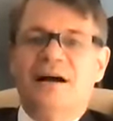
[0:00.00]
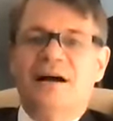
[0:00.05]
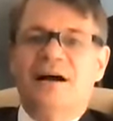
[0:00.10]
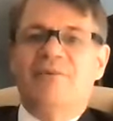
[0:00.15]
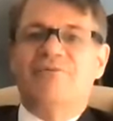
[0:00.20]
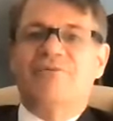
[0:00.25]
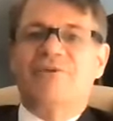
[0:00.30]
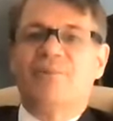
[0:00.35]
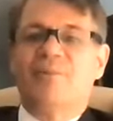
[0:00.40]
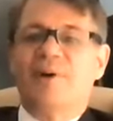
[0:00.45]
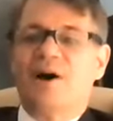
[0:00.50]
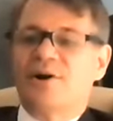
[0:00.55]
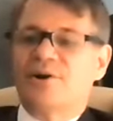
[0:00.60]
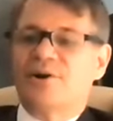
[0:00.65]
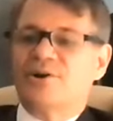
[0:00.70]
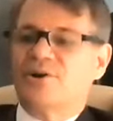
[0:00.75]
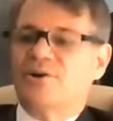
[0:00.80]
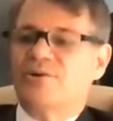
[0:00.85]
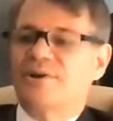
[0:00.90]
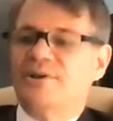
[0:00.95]
from our
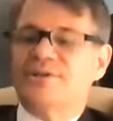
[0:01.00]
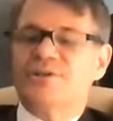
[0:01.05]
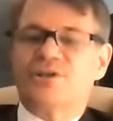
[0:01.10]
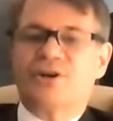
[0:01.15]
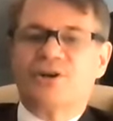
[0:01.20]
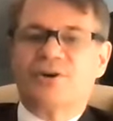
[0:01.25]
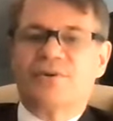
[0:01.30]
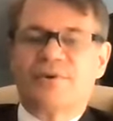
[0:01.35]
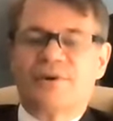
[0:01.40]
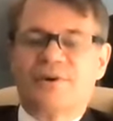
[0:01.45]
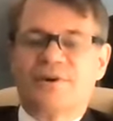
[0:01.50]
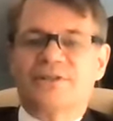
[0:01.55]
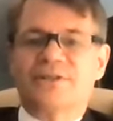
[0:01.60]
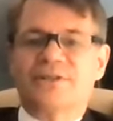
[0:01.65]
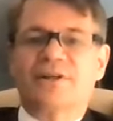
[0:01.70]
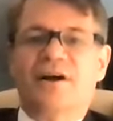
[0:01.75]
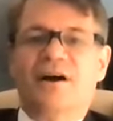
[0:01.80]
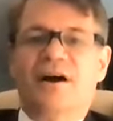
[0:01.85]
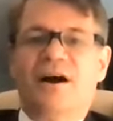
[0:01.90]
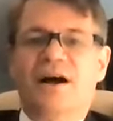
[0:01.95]
current
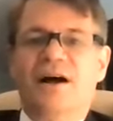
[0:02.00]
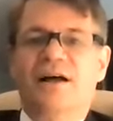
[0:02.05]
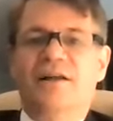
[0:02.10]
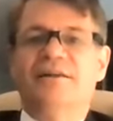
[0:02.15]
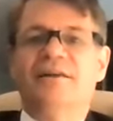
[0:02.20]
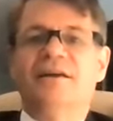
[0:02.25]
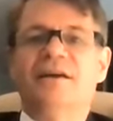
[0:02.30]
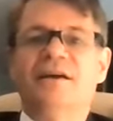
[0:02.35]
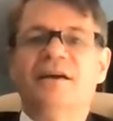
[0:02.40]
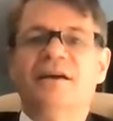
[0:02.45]
servers on